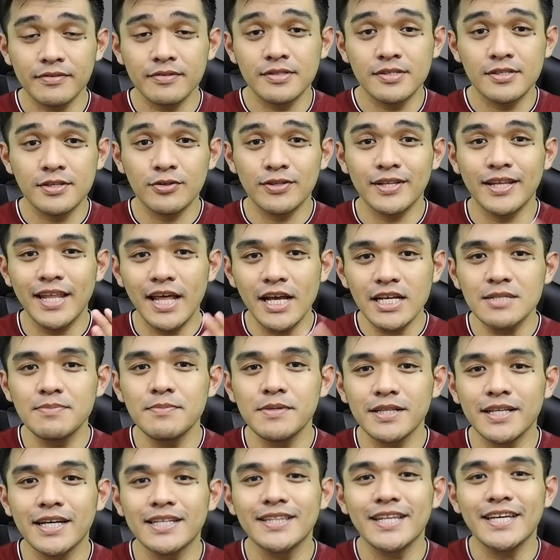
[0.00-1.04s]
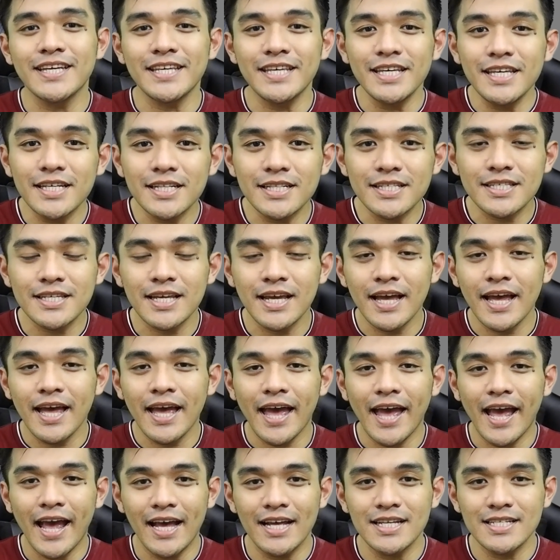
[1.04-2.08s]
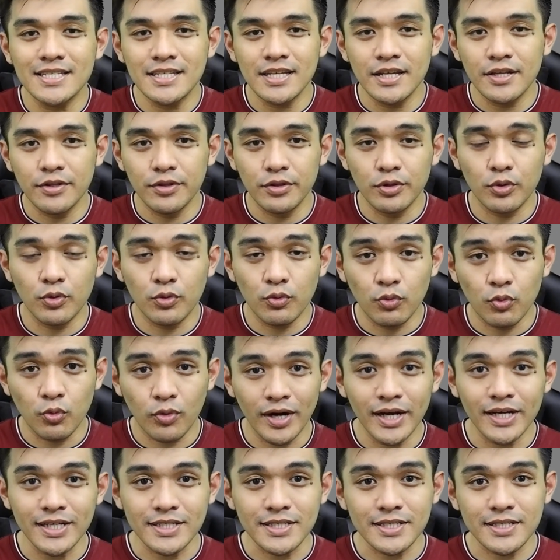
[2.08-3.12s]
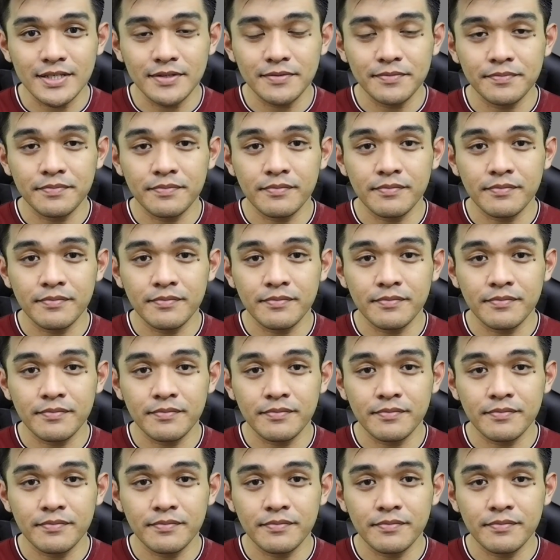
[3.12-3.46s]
So the next meal that they eat has no rice.